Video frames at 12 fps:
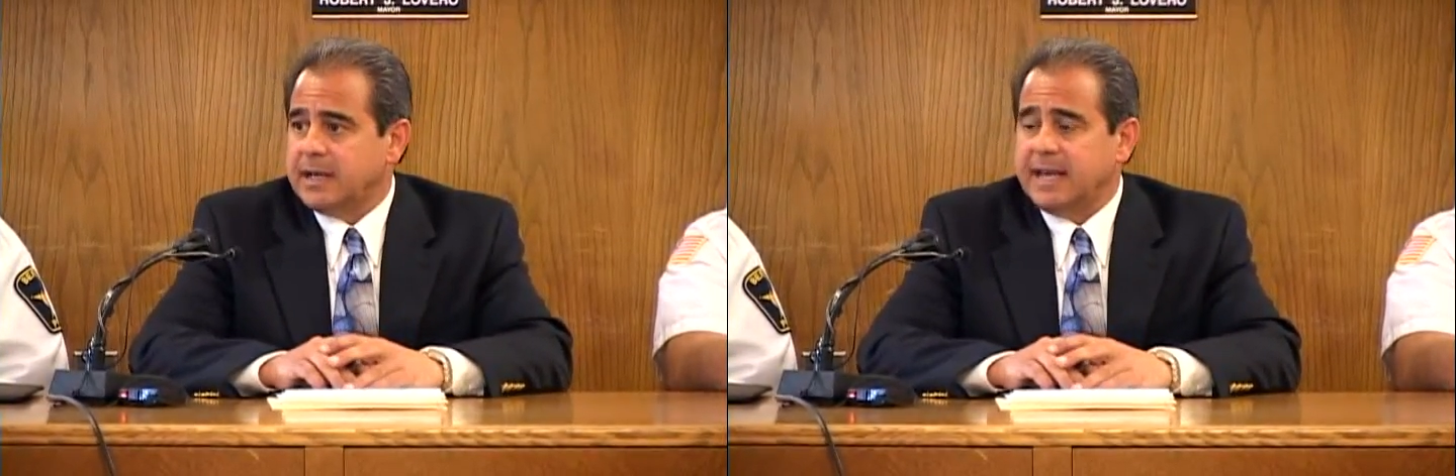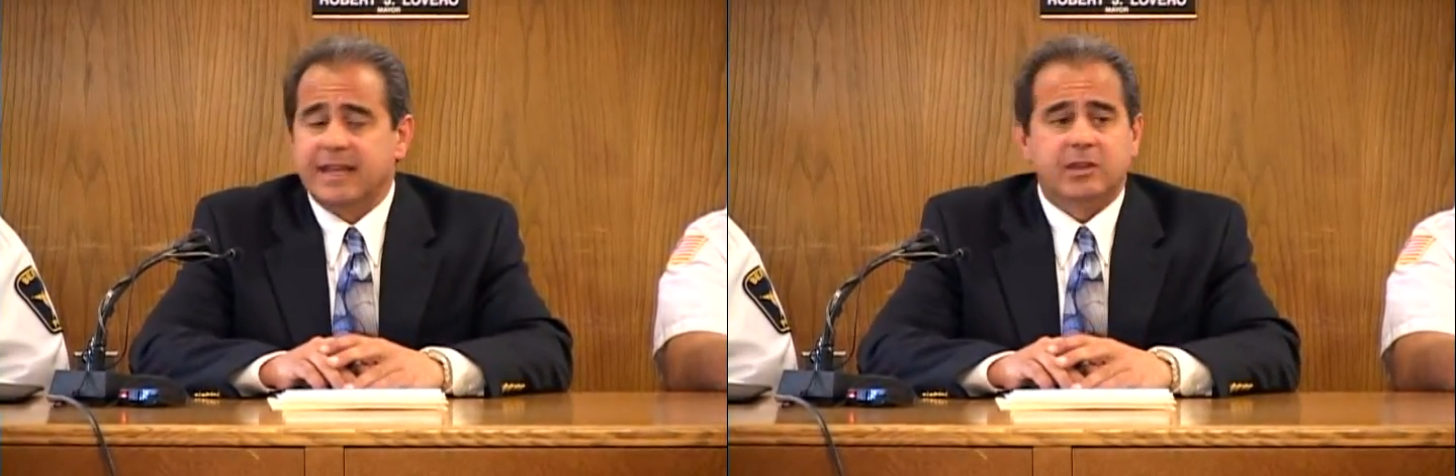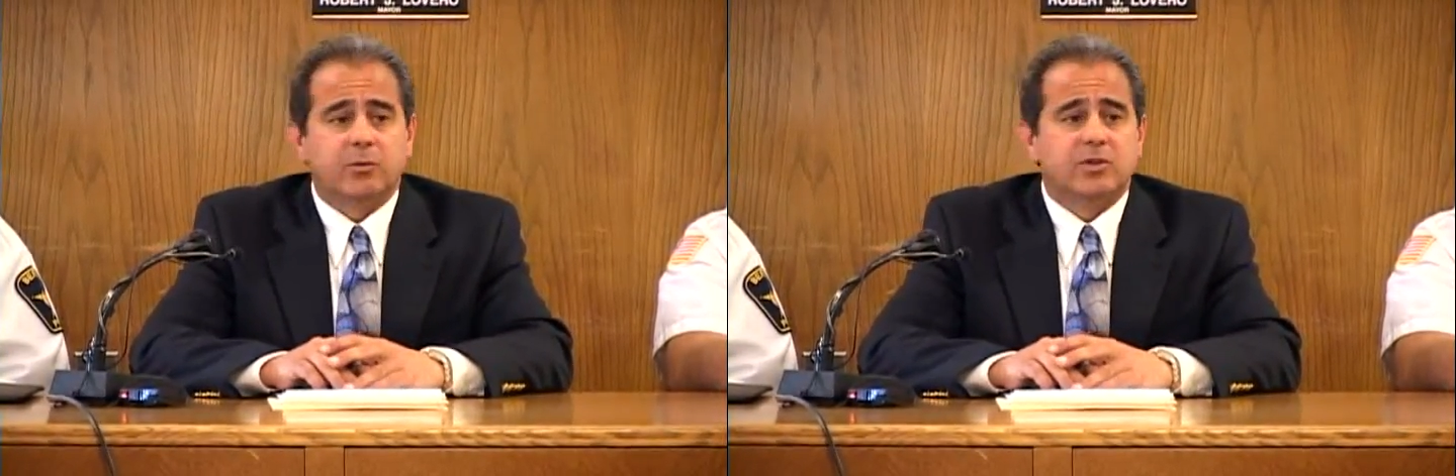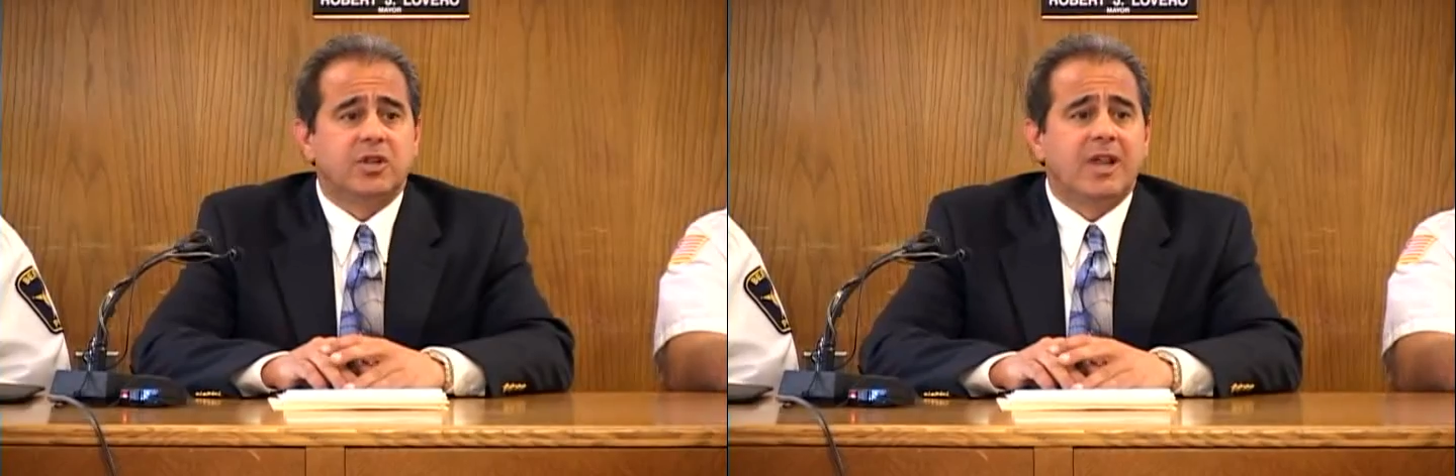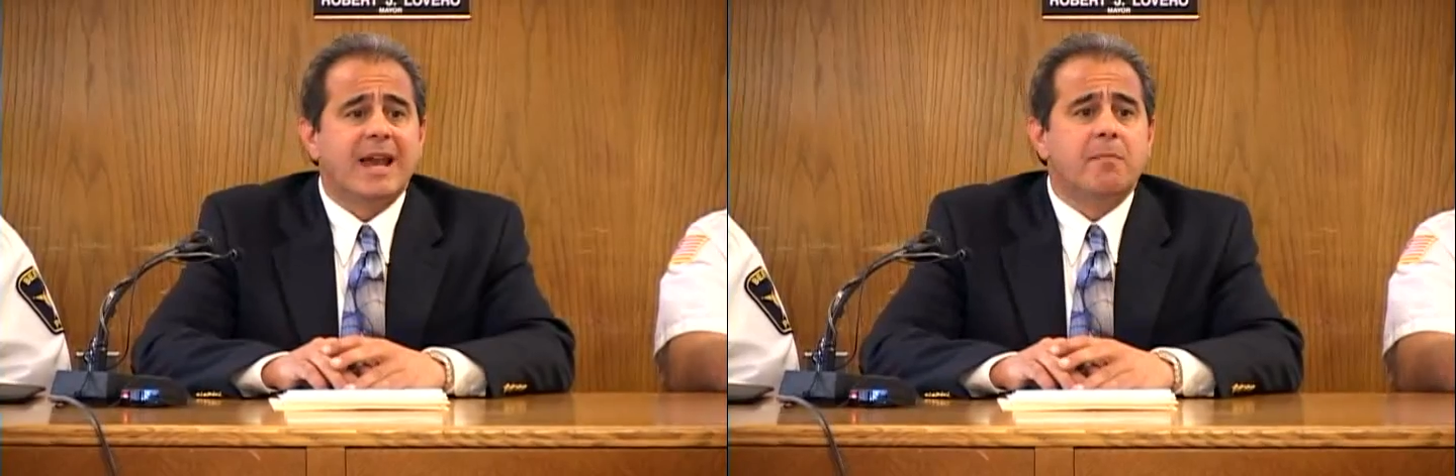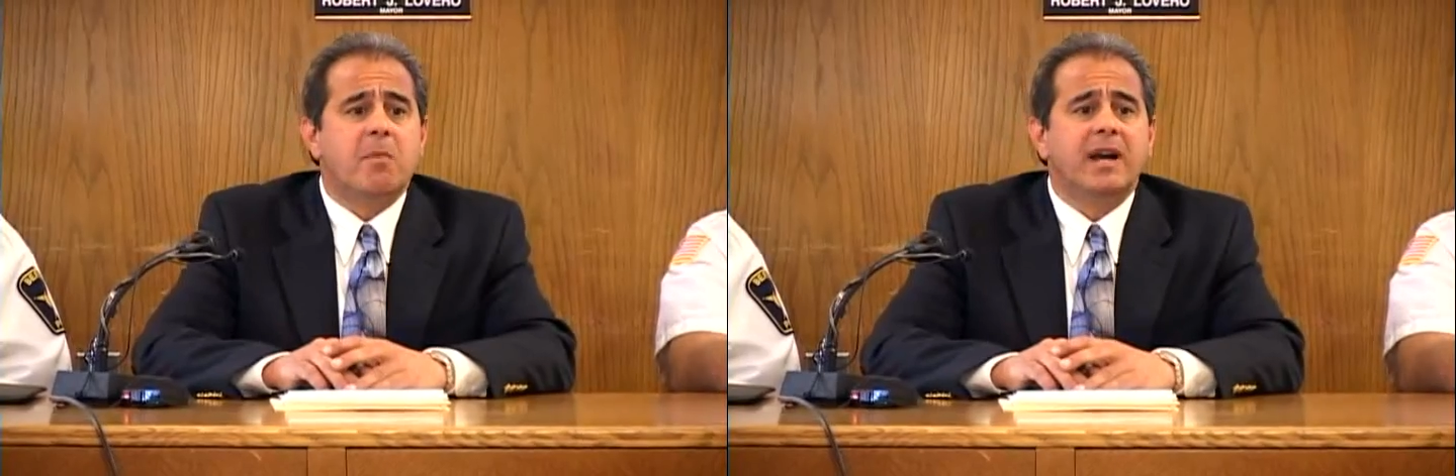and that there was a
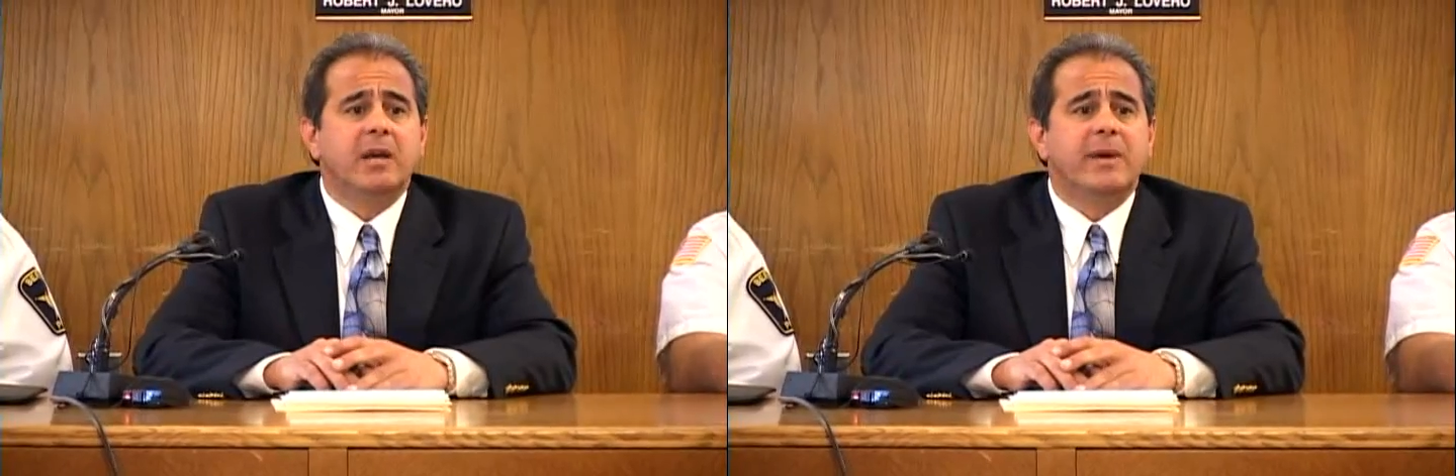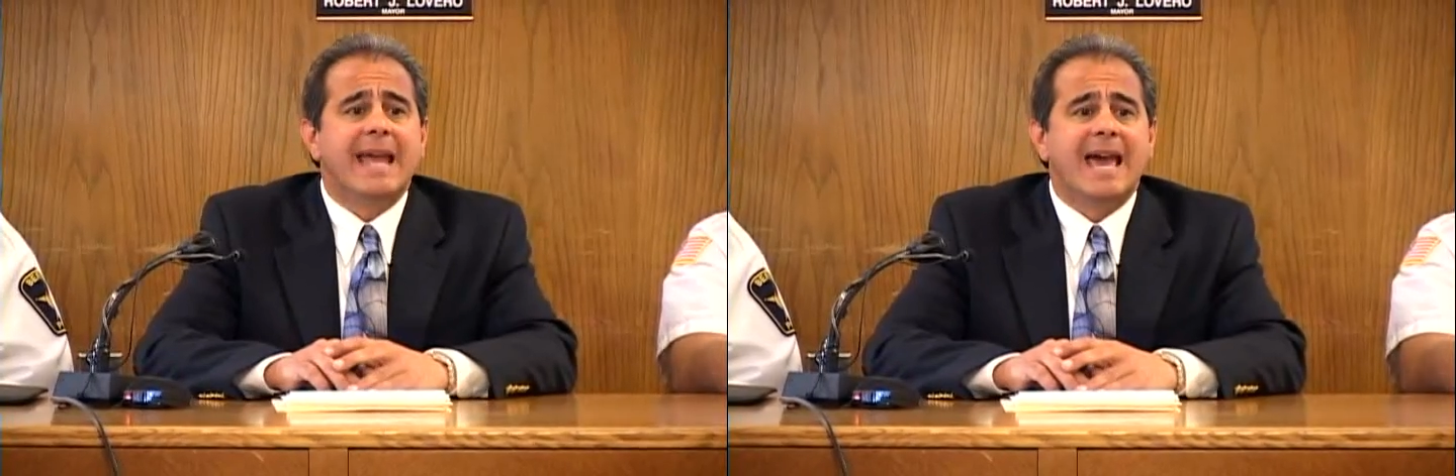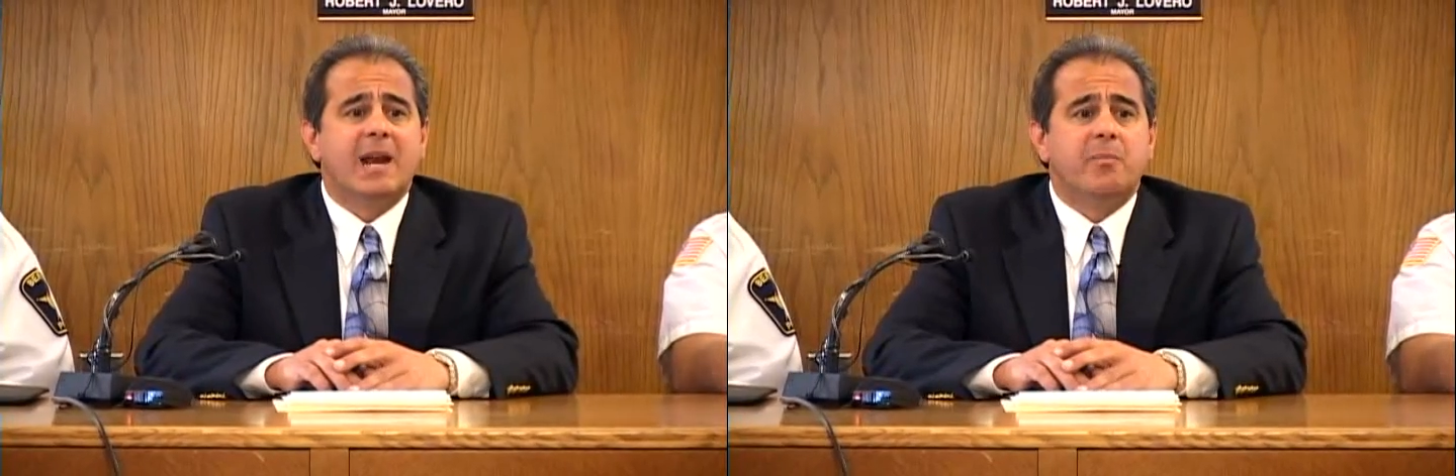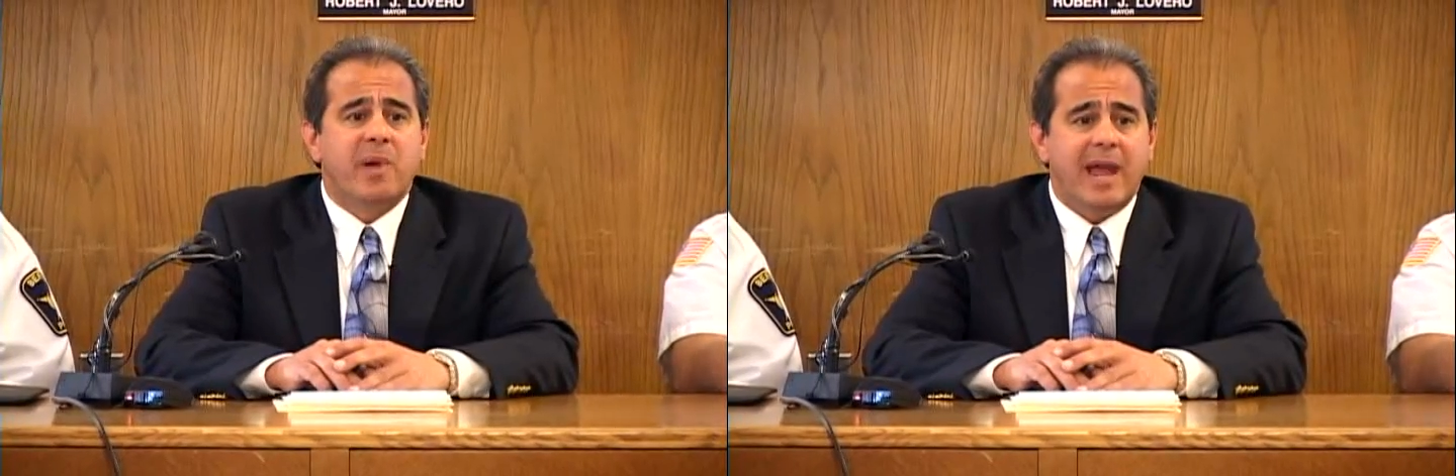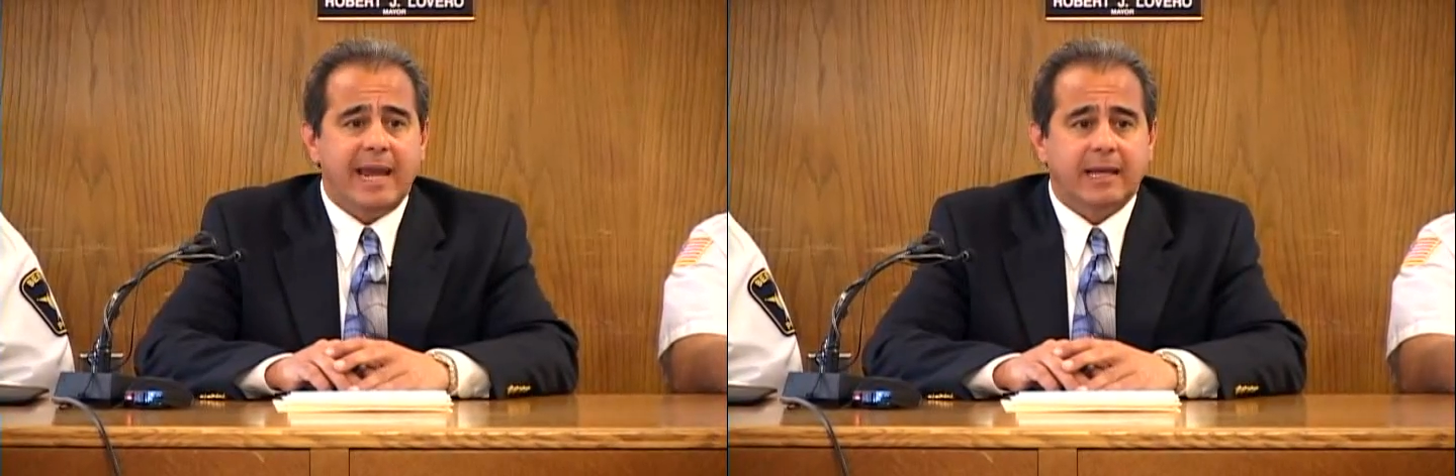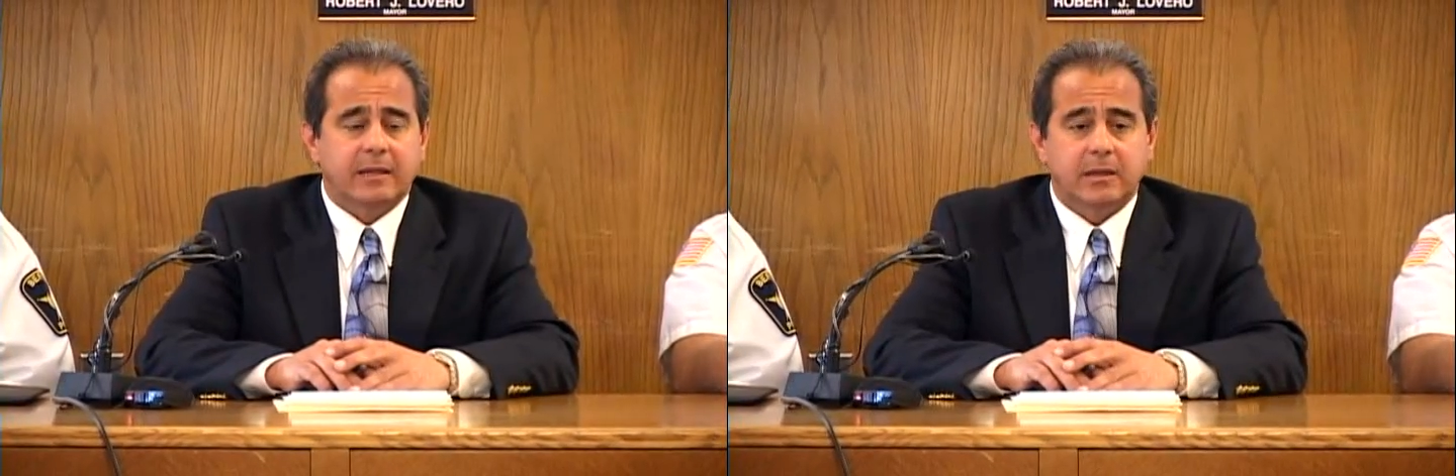lot of money we had to
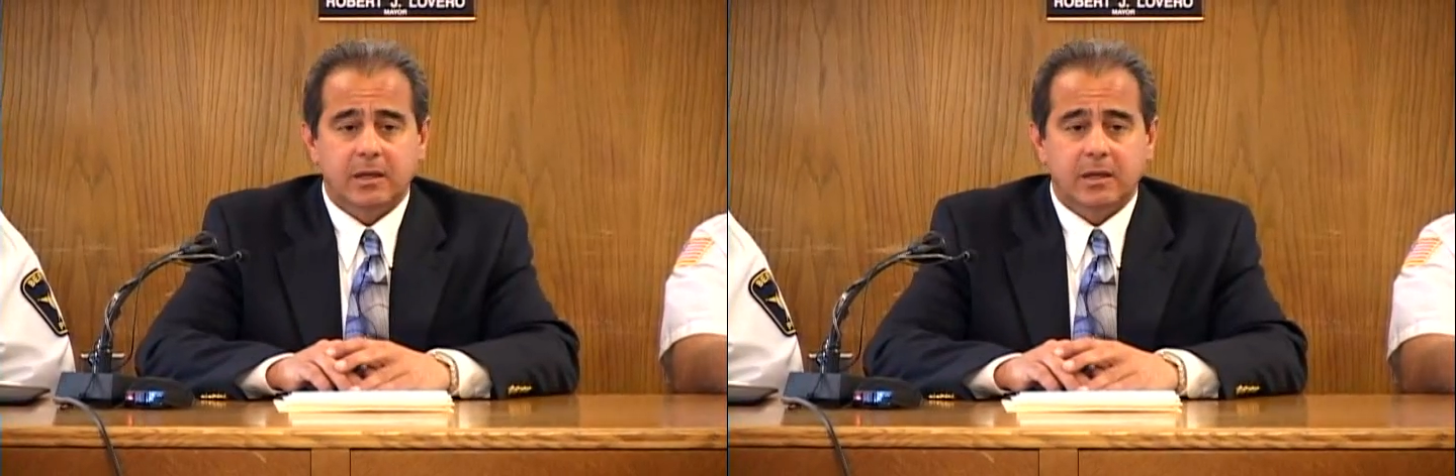pay.